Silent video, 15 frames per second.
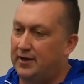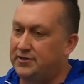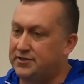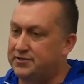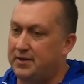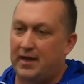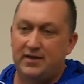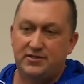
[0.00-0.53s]

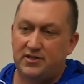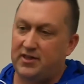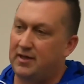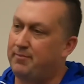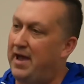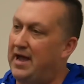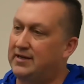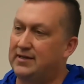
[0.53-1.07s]
just as you
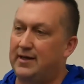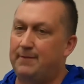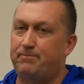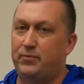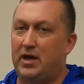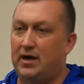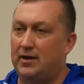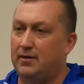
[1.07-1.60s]
think back to
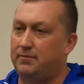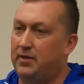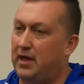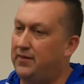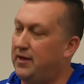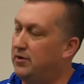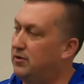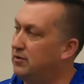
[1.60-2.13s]

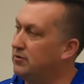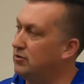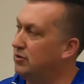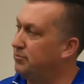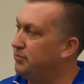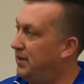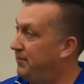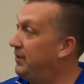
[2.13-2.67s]
that whole
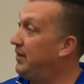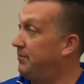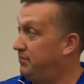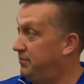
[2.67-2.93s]
group, I mean,